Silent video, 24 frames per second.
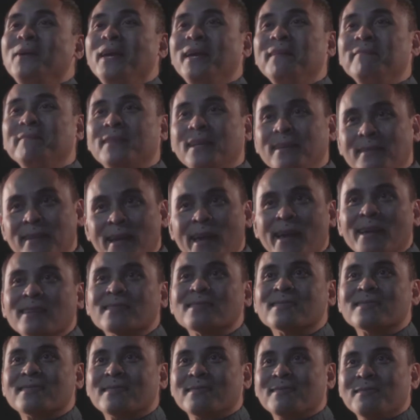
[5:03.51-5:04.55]
in the
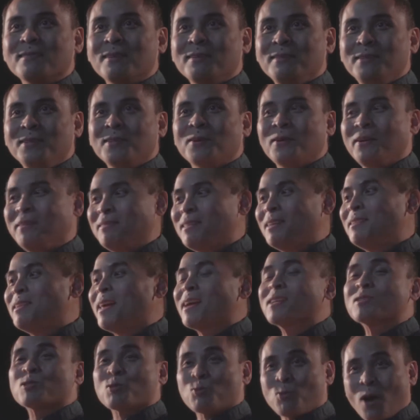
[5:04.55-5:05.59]
next, you know, in the
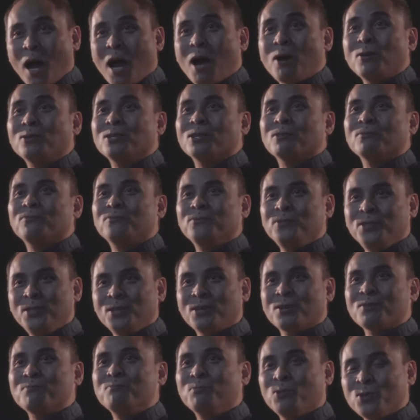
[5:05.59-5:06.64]
next round of, you
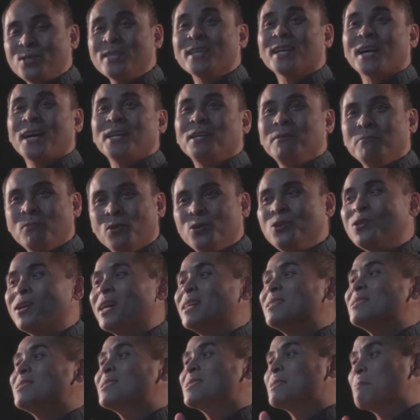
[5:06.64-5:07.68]
know, music musikANIMO, you
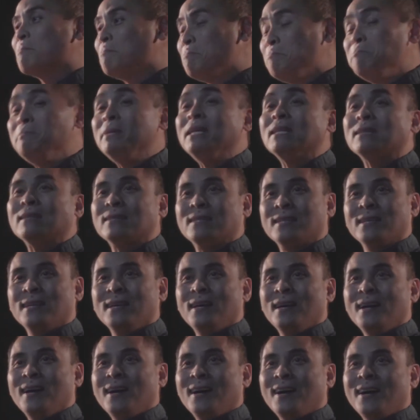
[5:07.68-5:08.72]
can submit
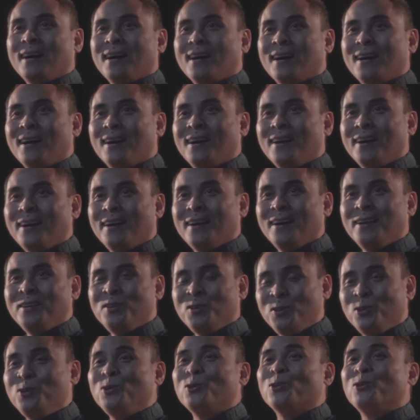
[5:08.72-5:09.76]
uh,
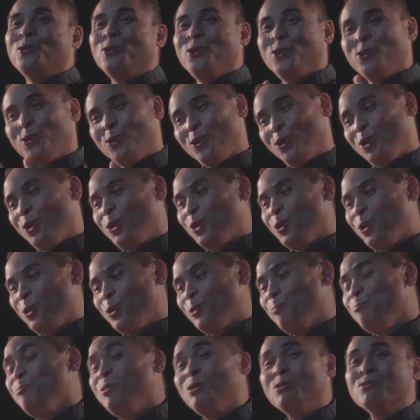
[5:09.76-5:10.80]
your, your, your,
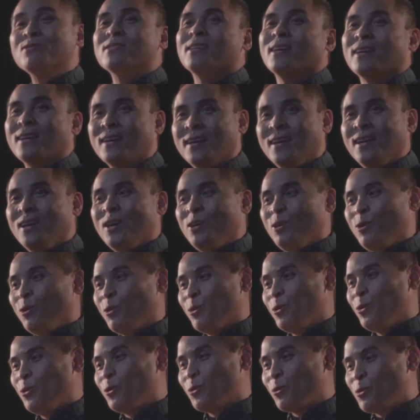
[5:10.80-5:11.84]
music, your,
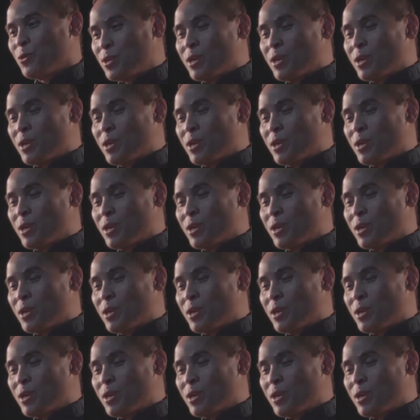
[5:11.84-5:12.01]
your, your